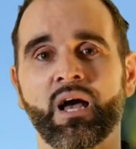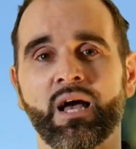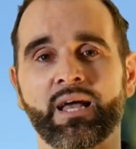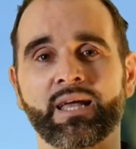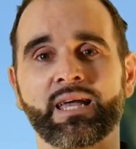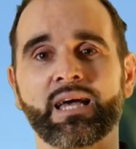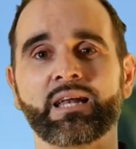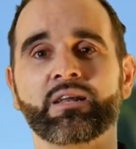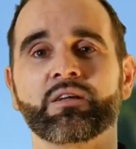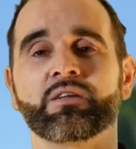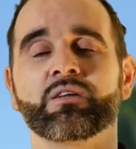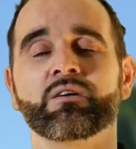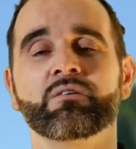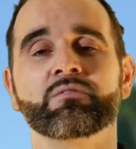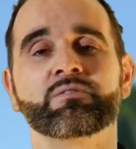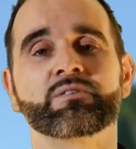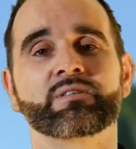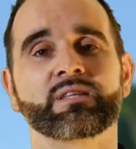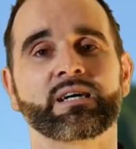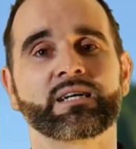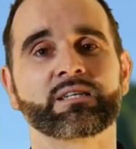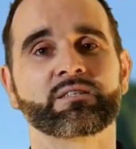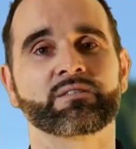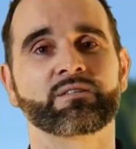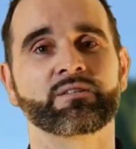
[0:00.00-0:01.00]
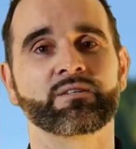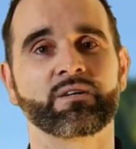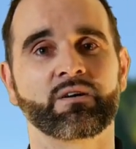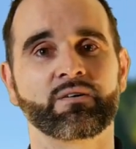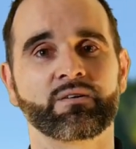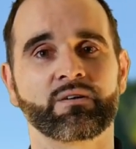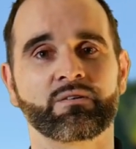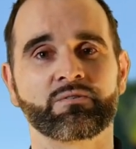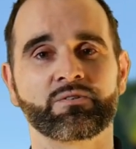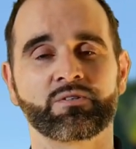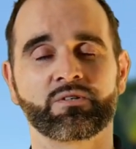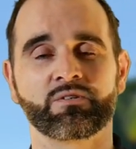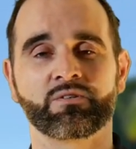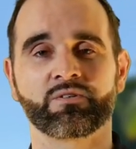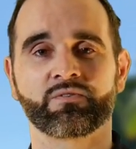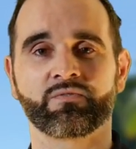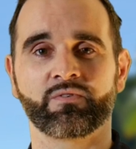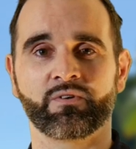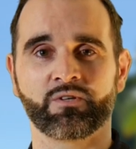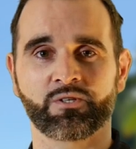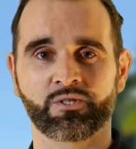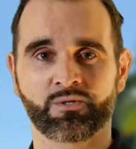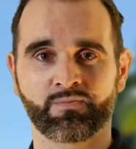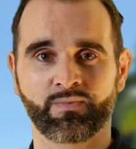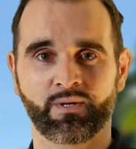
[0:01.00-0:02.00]
Again, a huge thanks to Dodo Juice
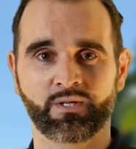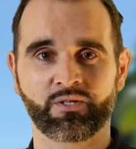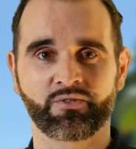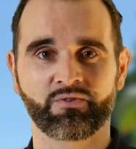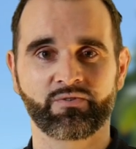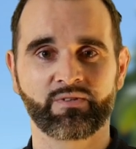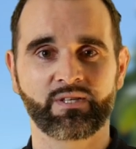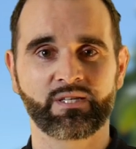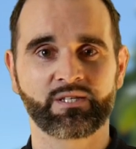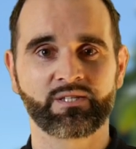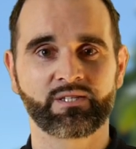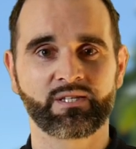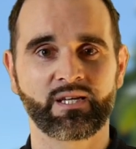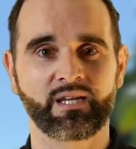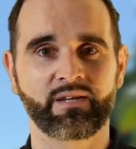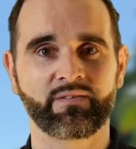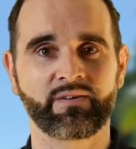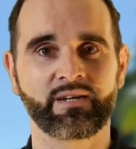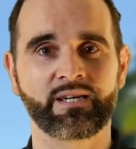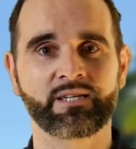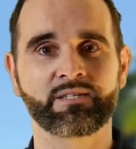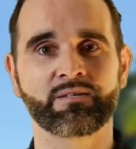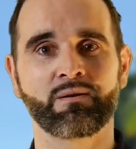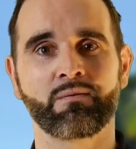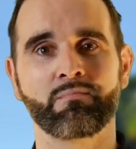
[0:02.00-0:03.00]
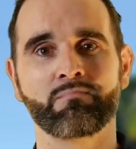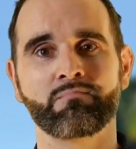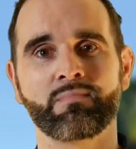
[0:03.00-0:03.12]
for sponsoring this series.